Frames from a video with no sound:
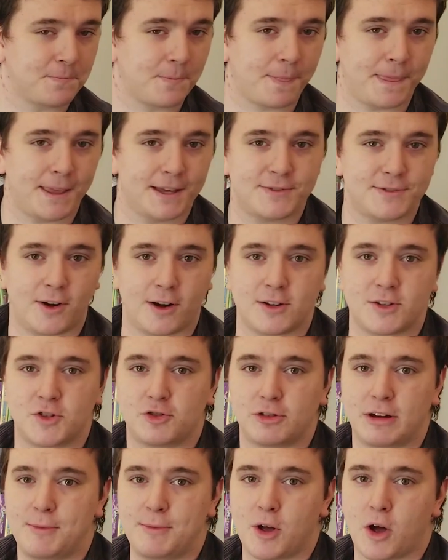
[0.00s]
As far as
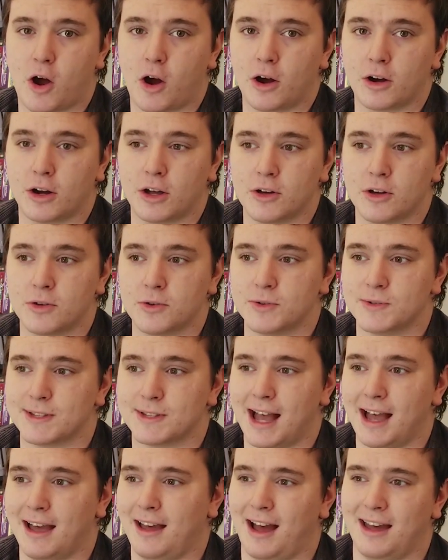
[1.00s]
dream car goes,
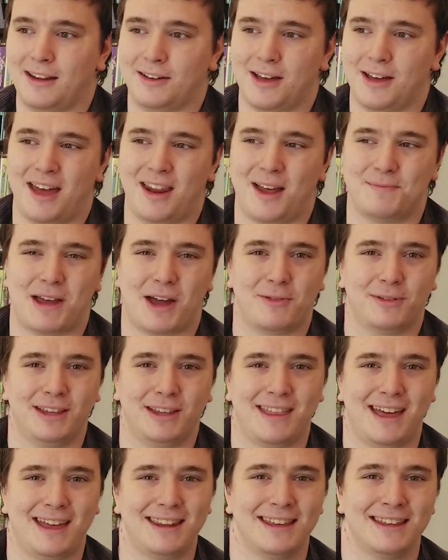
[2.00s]
I'm not really
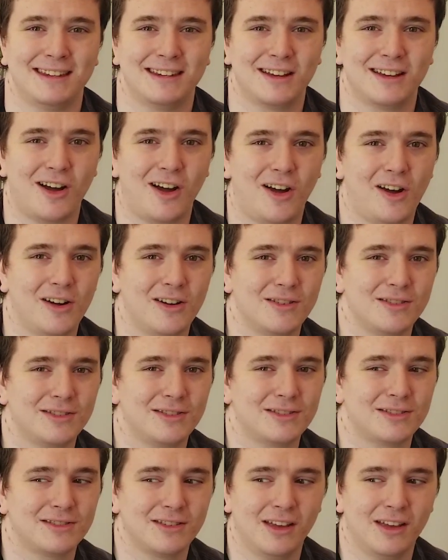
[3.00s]
that into cars.